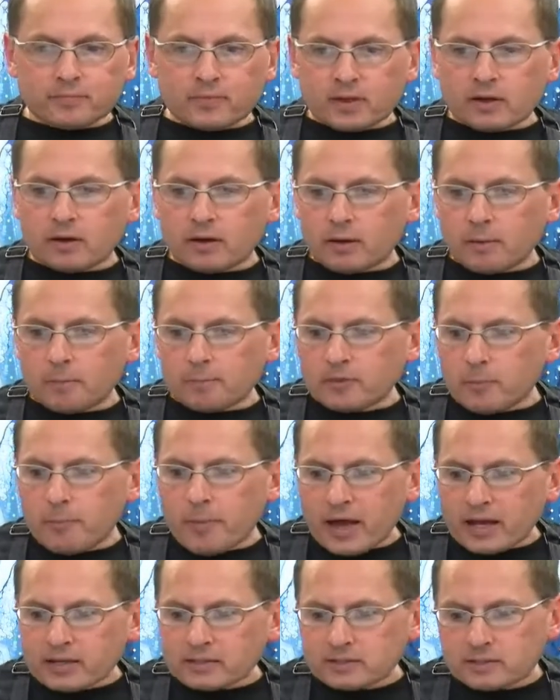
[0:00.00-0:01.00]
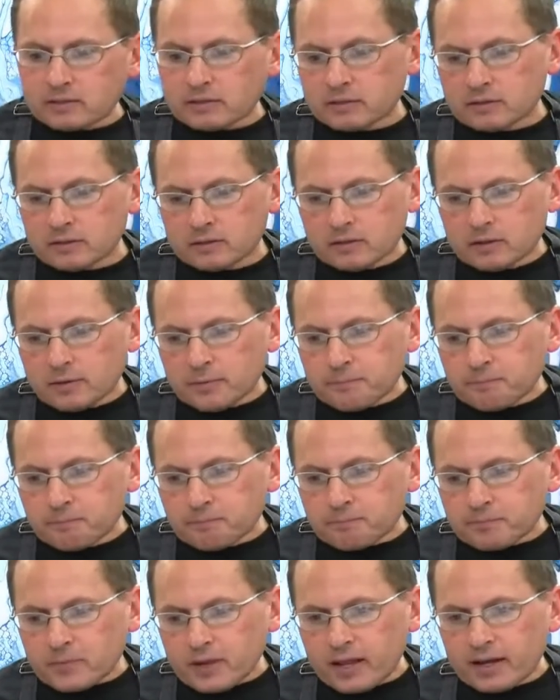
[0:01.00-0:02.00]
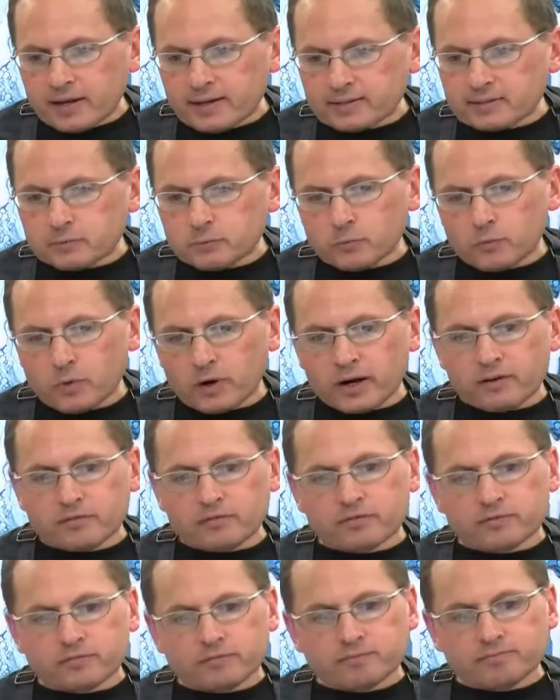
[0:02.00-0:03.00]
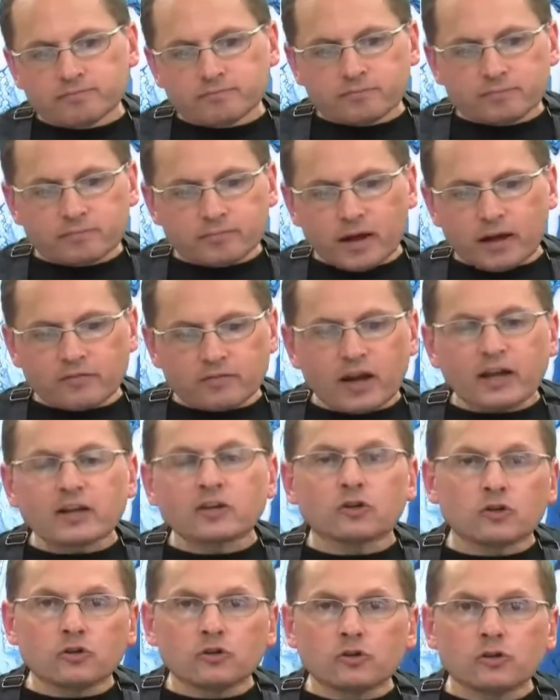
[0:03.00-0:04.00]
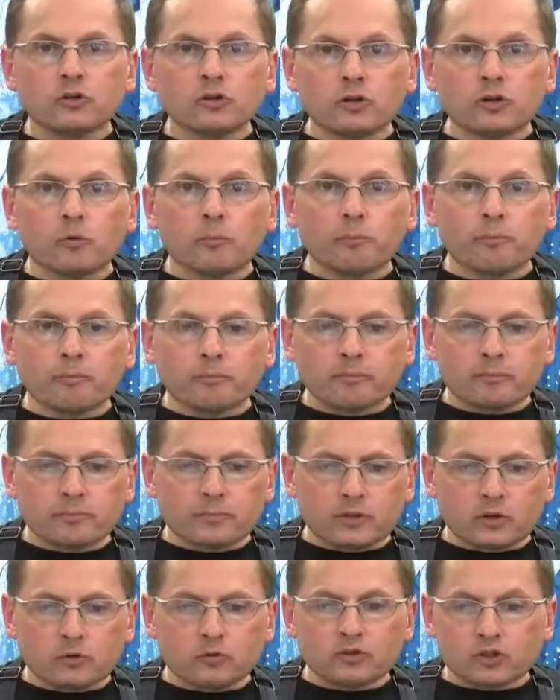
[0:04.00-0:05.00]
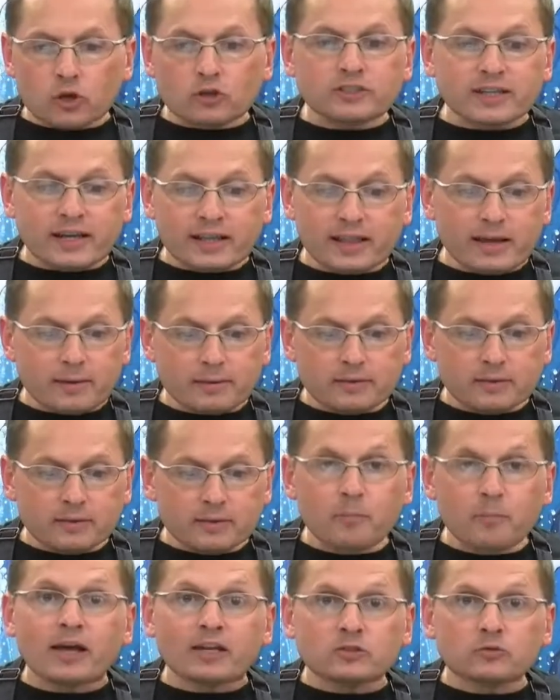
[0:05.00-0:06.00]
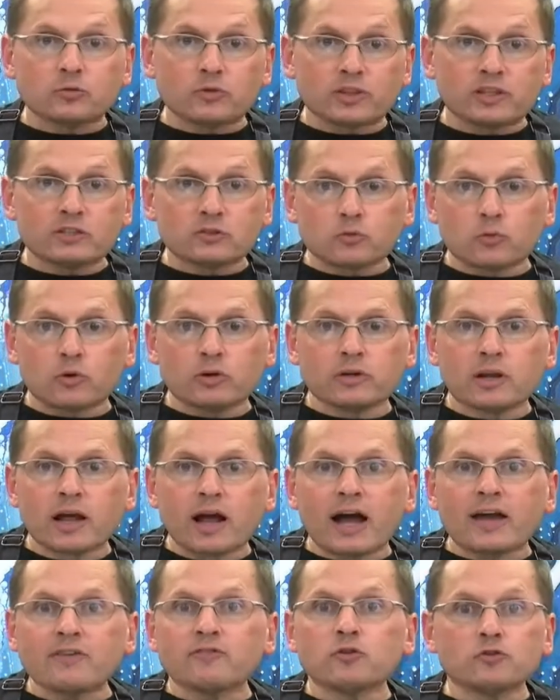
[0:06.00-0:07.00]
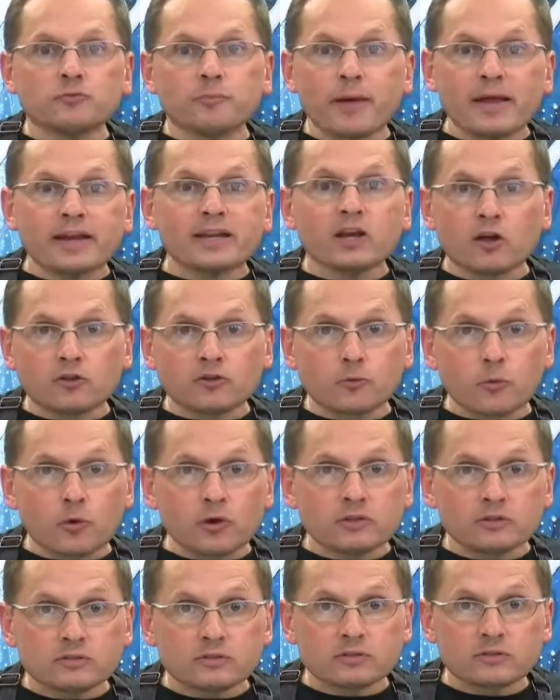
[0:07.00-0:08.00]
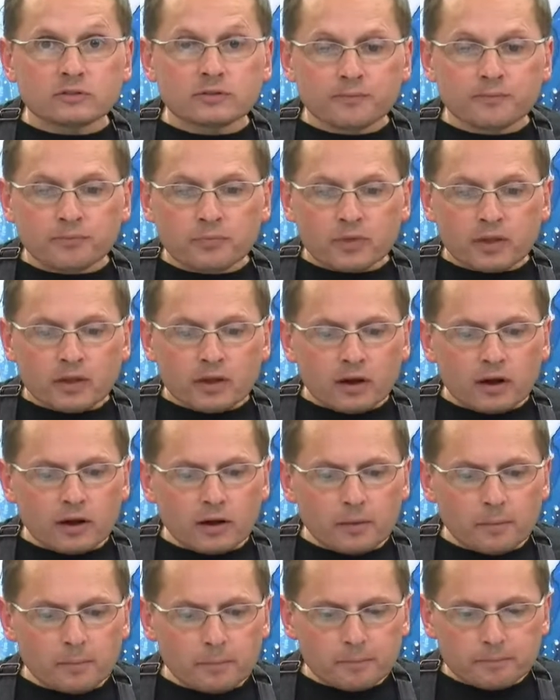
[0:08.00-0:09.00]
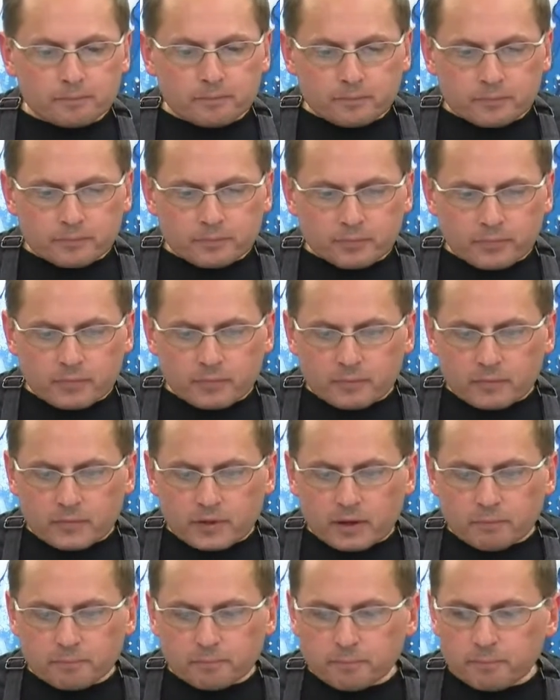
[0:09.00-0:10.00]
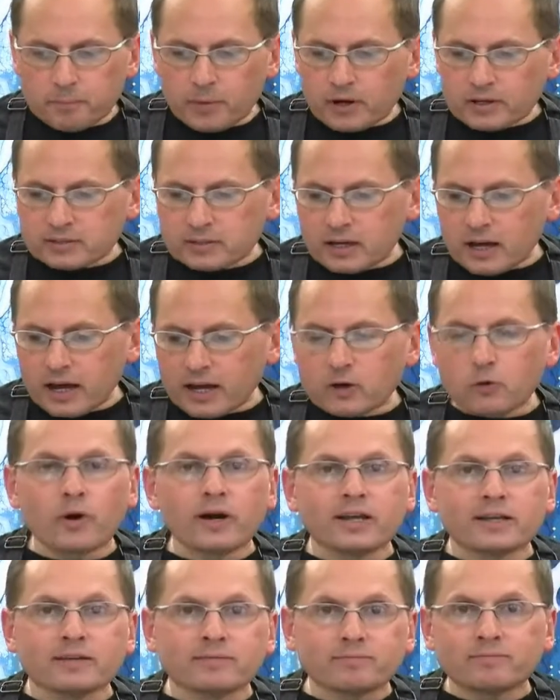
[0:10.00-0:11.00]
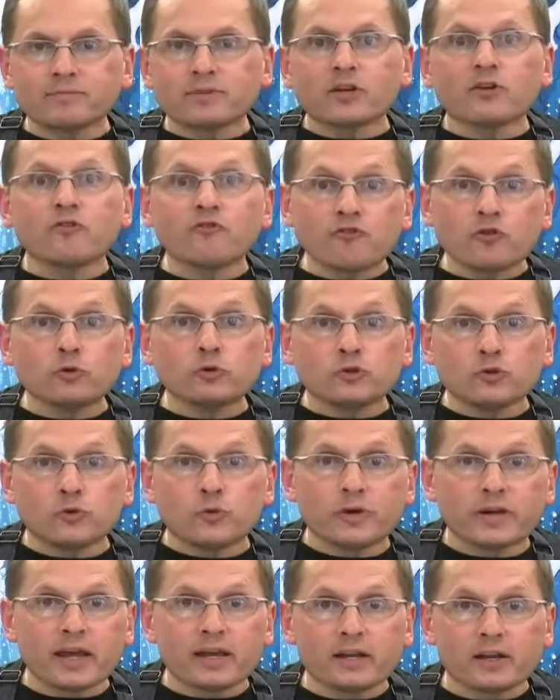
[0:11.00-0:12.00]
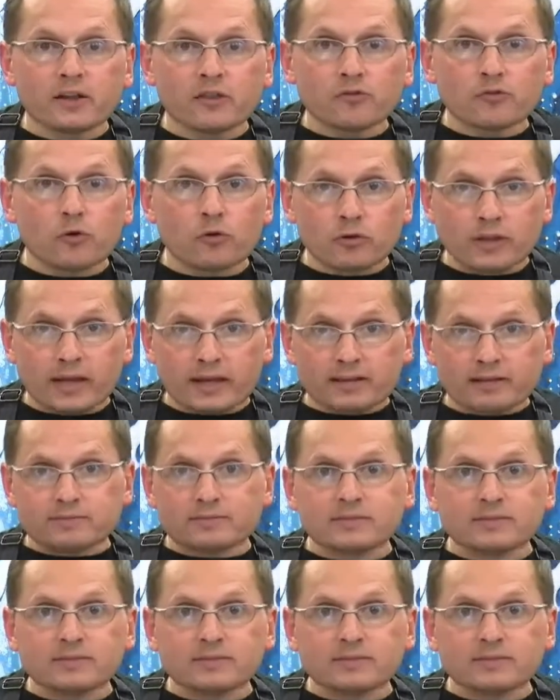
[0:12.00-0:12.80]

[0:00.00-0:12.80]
the best. And it's what I've gotten, the results I like the best with this one. I've used many other ones, but I don't want to confuse you again and throw like